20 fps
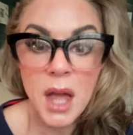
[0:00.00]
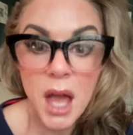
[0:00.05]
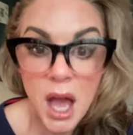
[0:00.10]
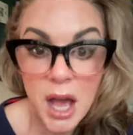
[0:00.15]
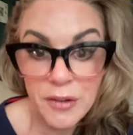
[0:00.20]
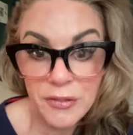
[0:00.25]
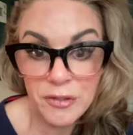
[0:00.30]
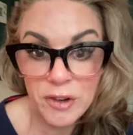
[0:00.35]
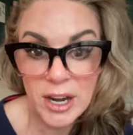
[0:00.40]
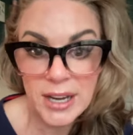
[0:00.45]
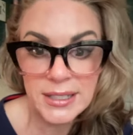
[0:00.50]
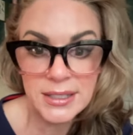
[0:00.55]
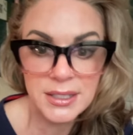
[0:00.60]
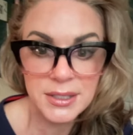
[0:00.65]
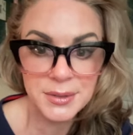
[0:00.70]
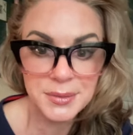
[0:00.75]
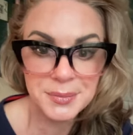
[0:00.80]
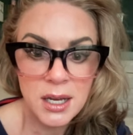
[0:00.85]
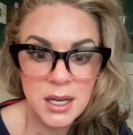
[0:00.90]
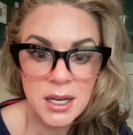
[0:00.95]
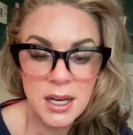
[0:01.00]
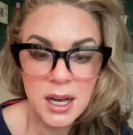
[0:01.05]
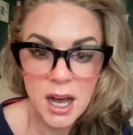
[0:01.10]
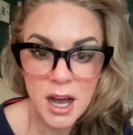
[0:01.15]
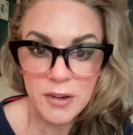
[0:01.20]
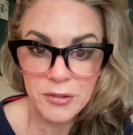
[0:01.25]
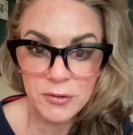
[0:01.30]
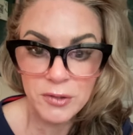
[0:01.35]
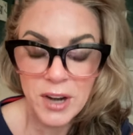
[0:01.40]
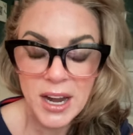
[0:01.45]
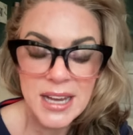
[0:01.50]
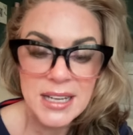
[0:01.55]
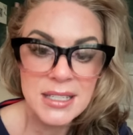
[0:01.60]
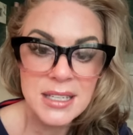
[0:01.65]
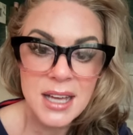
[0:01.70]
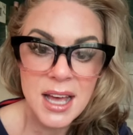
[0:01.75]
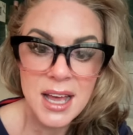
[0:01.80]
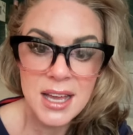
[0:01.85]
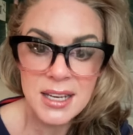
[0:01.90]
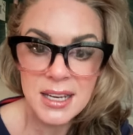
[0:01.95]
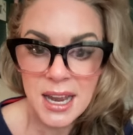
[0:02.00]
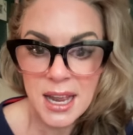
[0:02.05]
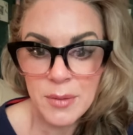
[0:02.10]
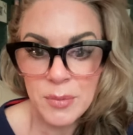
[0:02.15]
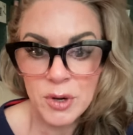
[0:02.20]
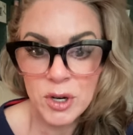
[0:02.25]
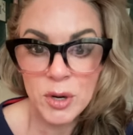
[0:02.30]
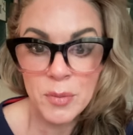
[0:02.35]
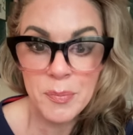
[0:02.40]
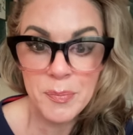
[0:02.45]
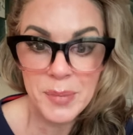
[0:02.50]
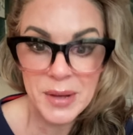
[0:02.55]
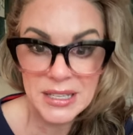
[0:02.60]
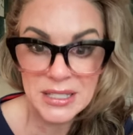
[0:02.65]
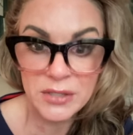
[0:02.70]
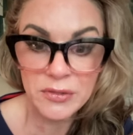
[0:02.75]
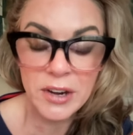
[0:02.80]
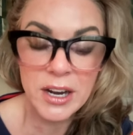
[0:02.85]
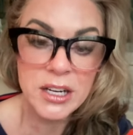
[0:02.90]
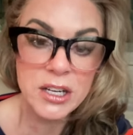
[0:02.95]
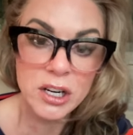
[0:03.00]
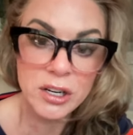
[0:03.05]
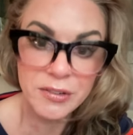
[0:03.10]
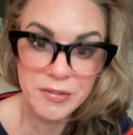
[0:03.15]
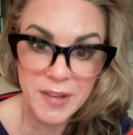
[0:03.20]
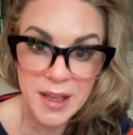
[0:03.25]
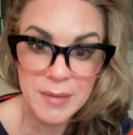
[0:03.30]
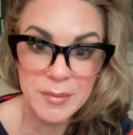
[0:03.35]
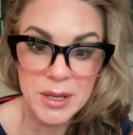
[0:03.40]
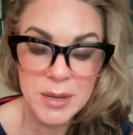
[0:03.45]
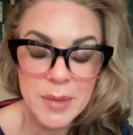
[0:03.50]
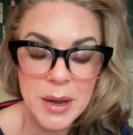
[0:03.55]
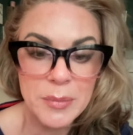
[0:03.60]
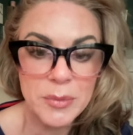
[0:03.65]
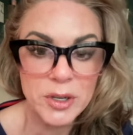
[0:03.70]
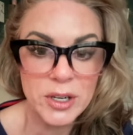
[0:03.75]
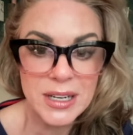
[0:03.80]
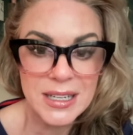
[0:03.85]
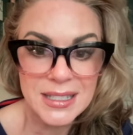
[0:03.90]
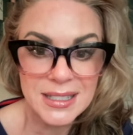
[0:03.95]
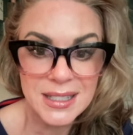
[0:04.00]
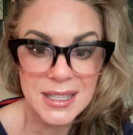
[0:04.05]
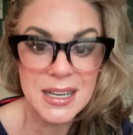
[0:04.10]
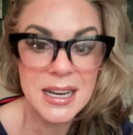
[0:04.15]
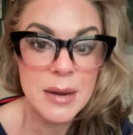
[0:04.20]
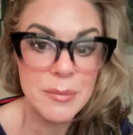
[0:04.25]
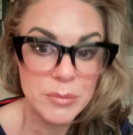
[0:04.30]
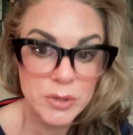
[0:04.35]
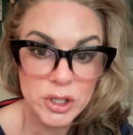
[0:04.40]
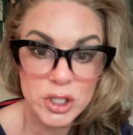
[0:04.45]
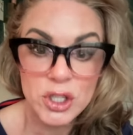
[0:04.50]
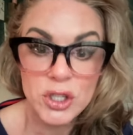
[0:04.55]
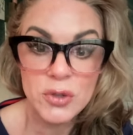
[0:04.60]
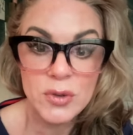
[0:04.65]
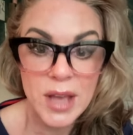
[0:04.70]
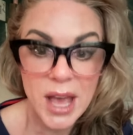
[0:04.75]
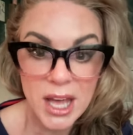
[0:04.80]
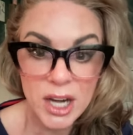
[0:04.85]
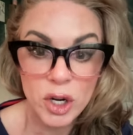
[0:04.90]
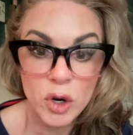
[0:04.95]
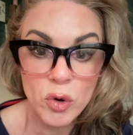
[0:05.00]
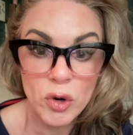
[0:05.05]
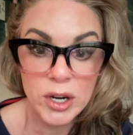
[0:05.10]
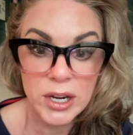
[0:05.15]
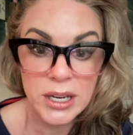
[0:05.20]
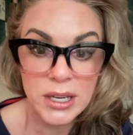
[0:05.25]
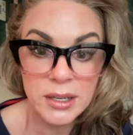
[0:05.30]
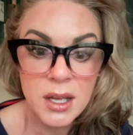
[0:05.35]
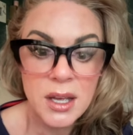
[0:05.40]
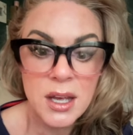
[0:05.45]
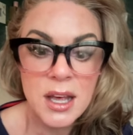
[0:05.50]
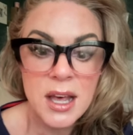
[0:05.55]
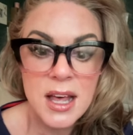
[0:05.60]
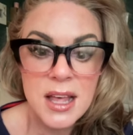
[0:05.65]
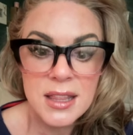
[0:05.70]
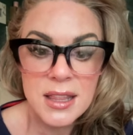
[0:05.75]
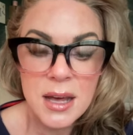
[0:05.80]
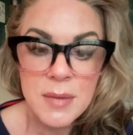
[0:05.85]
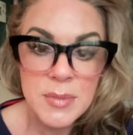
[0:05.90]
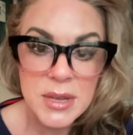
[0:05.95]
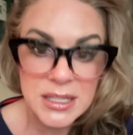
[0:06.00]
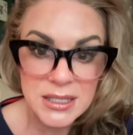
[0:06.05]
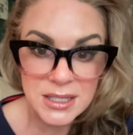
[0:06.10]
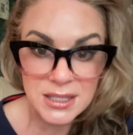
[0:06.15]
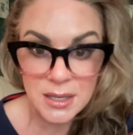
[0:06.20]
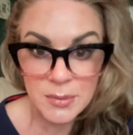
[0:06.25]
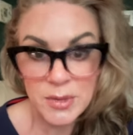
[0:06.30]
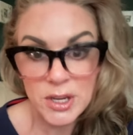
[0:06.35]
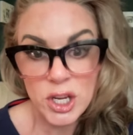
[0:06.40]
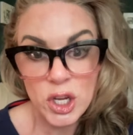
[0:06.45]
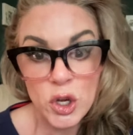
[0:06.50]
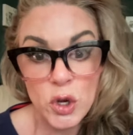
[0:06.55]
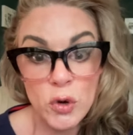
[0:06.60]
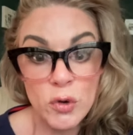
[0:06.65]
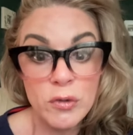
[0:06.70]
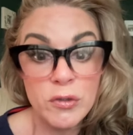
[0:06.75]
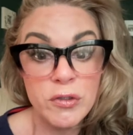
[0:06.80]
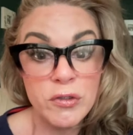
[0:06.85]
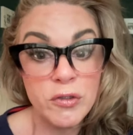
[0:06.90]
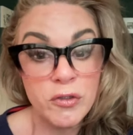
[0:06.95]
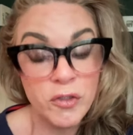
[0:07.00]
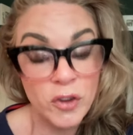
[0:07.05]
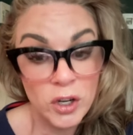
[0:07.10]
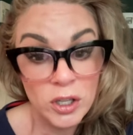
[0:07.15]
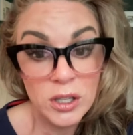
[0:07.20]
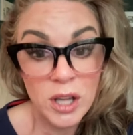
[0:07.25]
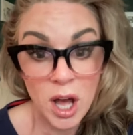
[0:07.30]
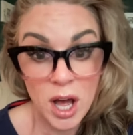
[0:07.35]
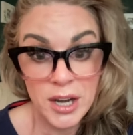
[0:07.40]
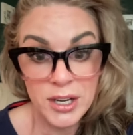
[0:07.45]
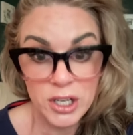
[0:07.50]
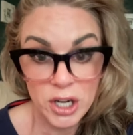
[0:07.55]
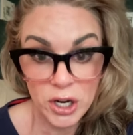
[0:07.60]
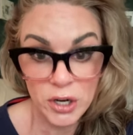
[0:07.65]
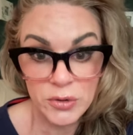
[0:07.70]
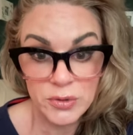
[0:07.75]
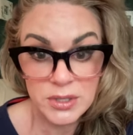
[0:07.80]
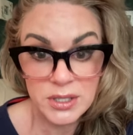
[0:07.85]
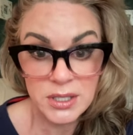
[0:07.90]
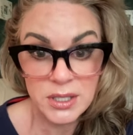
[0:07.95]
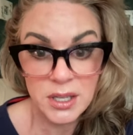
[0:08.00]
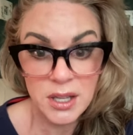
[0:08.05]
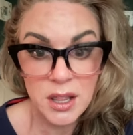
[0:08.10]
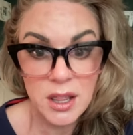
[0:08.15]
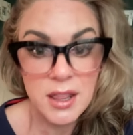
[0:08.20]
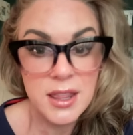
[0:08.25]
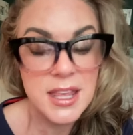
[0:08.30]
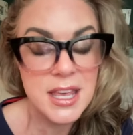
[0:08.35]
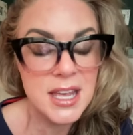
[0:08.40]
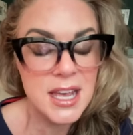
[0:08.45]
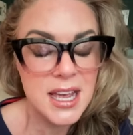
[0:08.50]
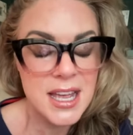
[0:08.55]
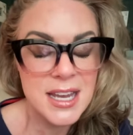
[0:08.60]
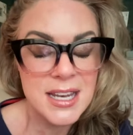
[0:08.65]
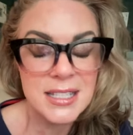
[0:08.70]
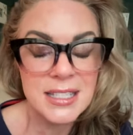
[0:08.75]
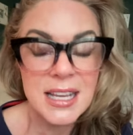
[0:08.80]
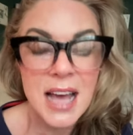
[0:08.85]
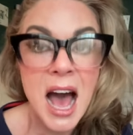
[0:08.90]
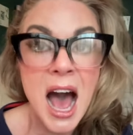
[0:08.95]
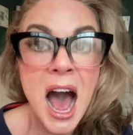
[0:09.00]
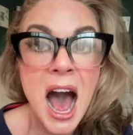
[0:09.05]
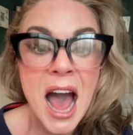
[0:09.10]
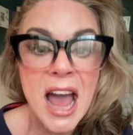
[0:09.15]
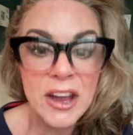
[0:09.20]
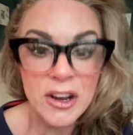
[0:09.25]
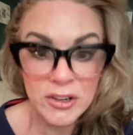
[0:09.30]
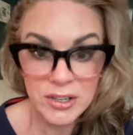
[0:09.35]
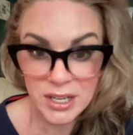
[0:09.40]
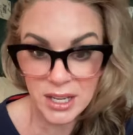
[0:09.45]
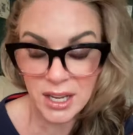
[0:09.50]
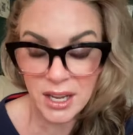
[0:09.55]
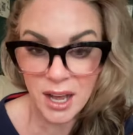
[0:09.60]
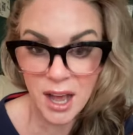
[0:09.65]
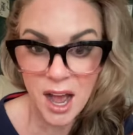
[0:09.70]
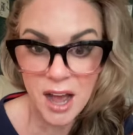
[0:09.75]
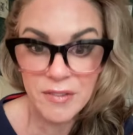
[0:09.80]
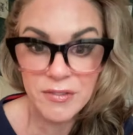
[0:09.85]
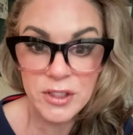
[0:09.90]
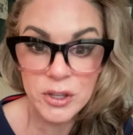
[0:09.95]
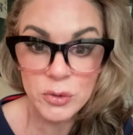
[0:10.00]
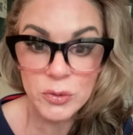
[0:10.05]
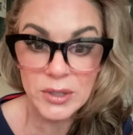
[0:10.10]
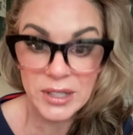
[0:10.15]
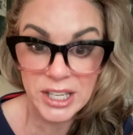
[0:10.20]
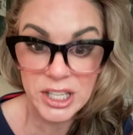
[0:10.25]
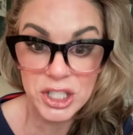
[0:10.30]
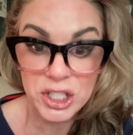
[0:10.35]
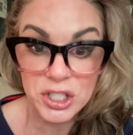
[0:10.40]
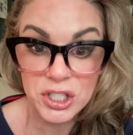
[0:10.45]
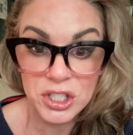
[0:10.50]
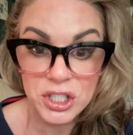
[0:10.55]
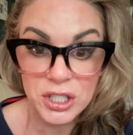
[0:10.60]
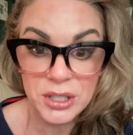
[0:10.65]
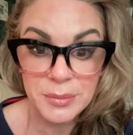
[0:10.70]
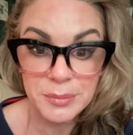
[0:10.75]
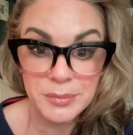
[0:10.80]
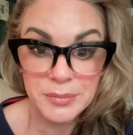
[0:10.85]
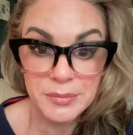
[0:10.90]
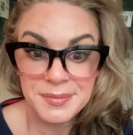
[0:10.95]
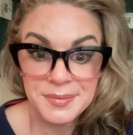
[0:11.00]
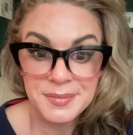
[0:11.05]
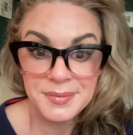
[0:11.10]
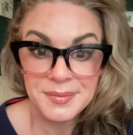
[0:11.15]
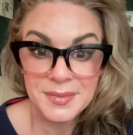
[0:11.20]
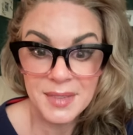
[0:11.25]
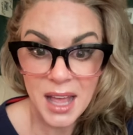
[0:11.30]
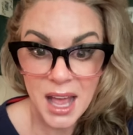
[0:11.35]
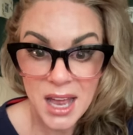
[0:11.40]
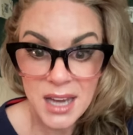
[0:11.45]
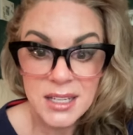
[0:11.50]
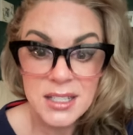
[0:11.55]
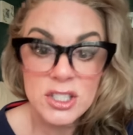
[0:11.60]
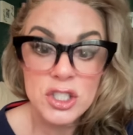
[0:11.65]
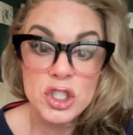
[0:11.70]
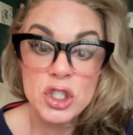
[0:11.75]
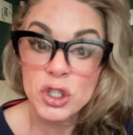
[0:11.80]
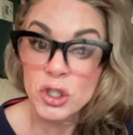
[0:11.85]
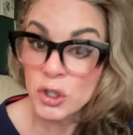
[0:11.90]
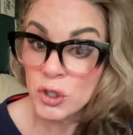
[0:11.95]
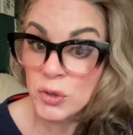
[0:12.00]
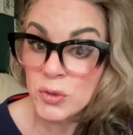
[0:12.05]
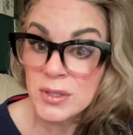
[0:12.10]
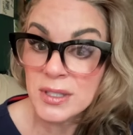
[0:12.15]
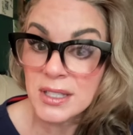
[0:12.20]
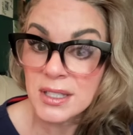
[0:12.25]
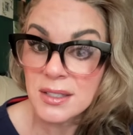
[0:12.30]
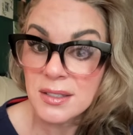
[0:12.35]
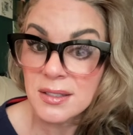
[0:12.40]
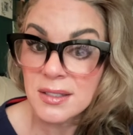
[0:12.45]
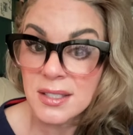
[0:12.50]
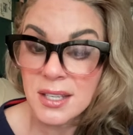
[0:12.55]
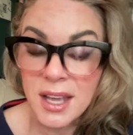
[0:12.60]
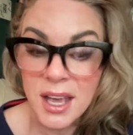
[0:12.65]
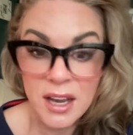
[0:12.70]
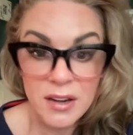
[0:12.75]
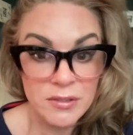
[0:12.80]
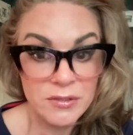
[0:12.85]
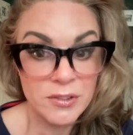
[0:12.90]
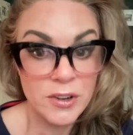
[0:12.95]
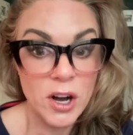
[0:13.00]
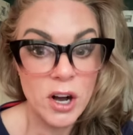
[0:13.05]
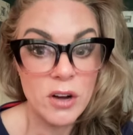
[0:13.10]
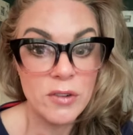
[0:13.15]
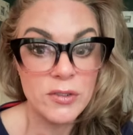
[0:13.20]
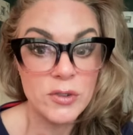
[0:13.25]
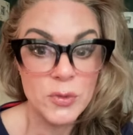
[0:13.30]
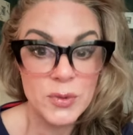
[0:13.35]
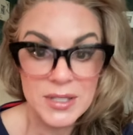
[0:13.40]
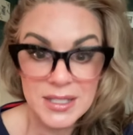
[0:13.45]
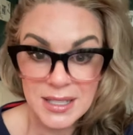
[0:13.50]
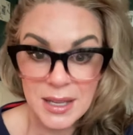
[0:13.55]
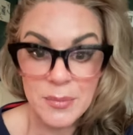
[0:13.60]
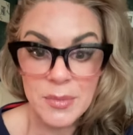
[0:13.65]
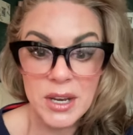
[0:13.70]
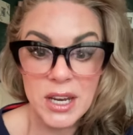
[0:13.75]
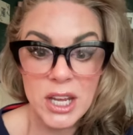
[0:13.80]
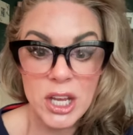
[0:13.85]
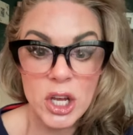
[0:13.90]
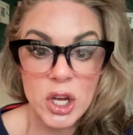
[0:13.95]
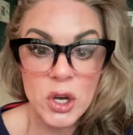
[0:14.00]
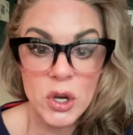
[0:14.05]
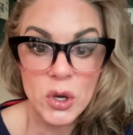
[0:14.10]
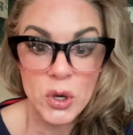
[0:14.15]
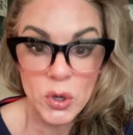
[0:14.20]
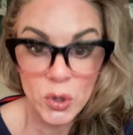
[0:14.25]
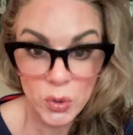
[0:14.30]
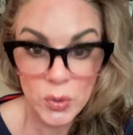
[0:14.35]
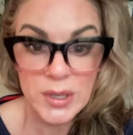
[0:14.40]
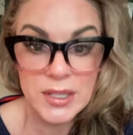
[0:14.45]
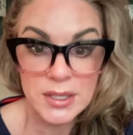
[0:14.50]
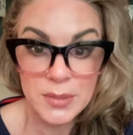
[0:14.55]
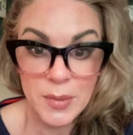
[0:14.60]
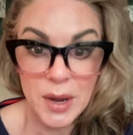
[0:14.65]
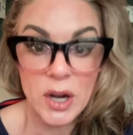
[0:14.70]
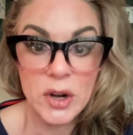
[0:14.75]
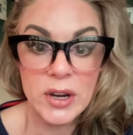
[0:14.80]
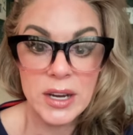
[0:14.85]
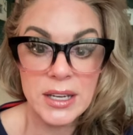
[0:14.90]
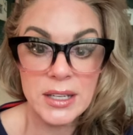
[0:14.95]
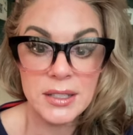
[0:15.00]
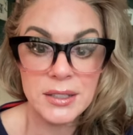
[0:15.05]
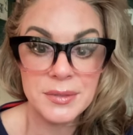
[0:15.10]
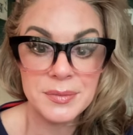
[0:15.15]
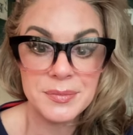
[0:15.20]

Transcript: A friend. A friend, a neighbor, best friend, or family member is the number two category. That means somebody who full on knows the entirety of the relationship and chooses to get involved with somebody who is married.